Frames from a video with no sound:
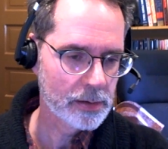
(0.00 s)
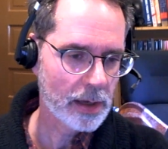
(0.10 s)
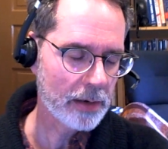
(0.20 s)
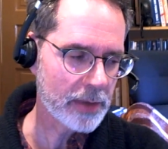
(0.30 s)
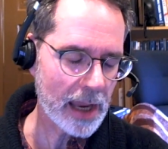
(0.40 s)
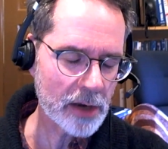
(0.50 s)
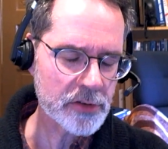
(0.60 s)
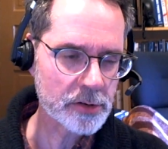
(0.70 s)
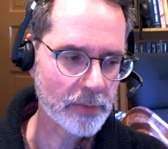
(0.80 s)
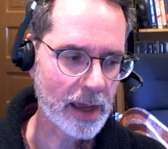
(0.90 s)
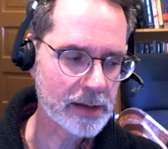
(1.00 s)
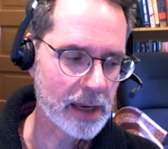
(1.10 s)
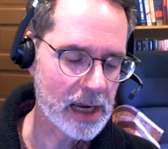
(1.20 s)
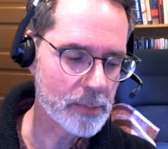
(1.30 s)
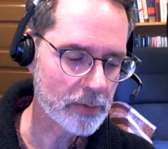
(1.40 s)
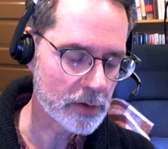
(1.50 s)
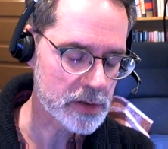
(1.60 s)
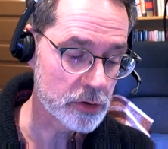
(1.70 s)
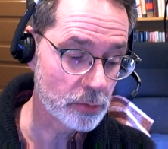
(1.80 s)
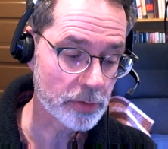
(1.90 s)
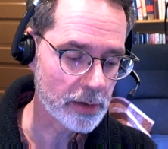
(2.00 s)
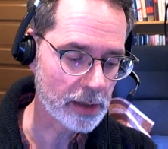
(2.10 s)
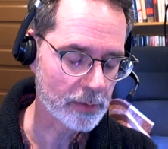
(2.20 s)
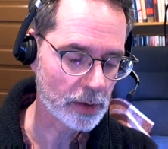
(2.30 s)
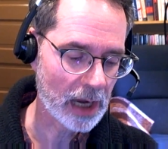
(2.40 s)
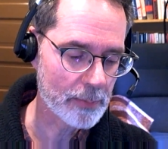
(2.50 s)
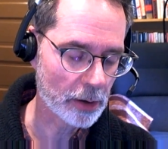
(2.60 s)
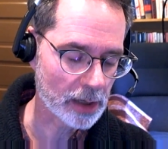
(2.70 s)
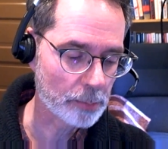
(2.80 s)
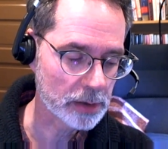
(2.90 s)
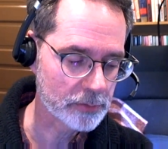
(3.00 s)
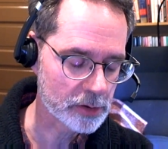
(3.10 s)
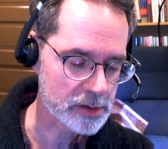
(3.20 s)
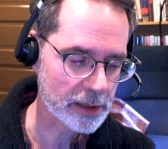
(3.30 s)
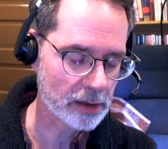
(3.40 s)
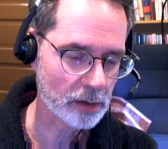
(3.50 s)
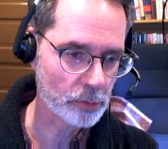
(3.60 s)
And the answer to that came in this new thing that came out a couple of years later,